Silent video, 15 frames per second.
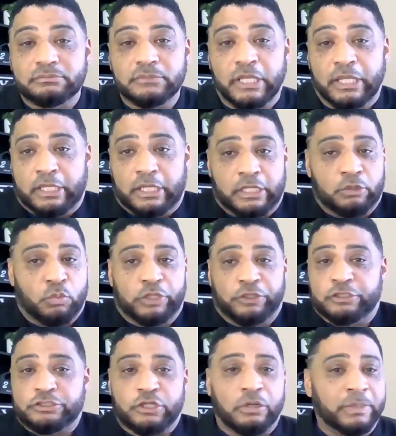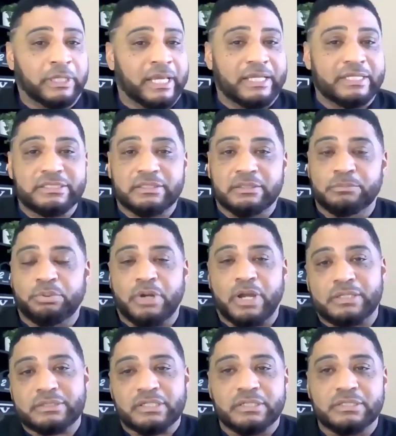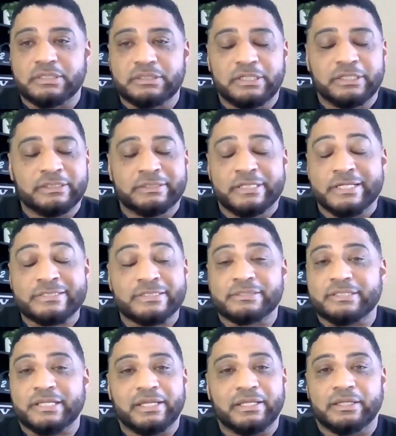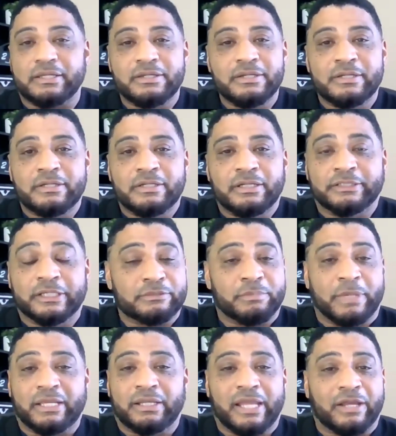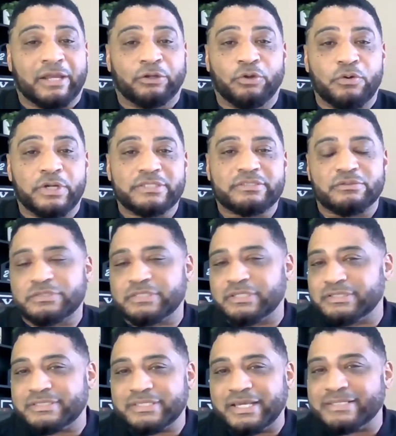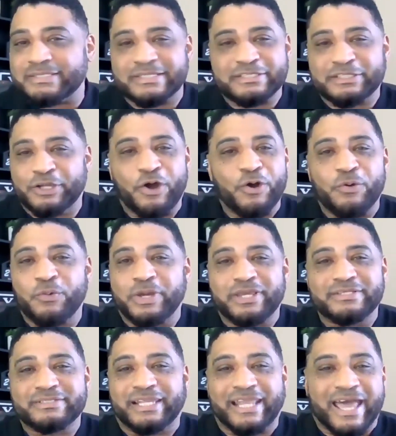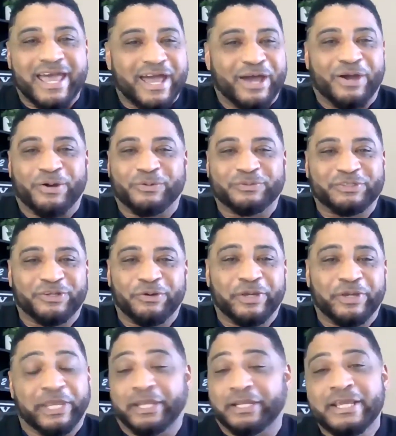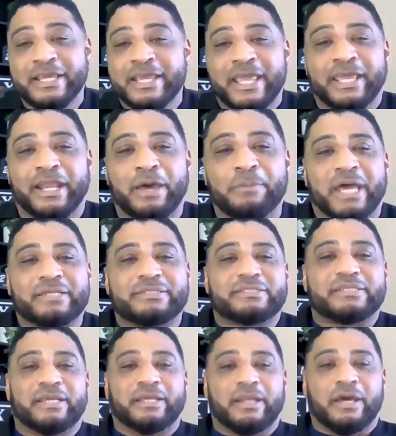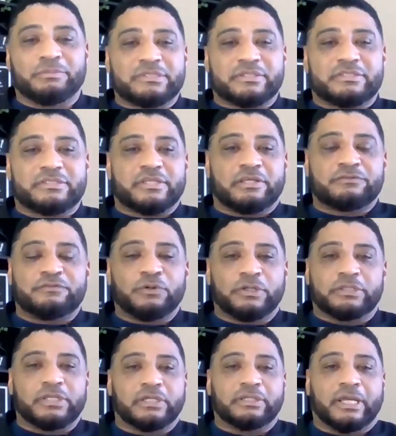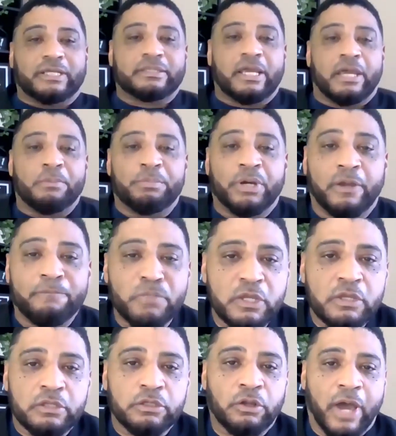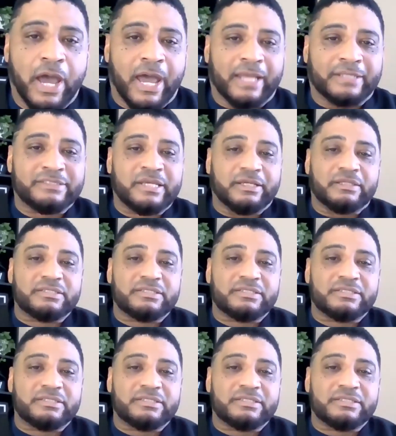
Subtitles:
The germination process, it doesn't make a lot of noise. So success isn't always loud, and I'm not saying I'm successful or anything like that, but I take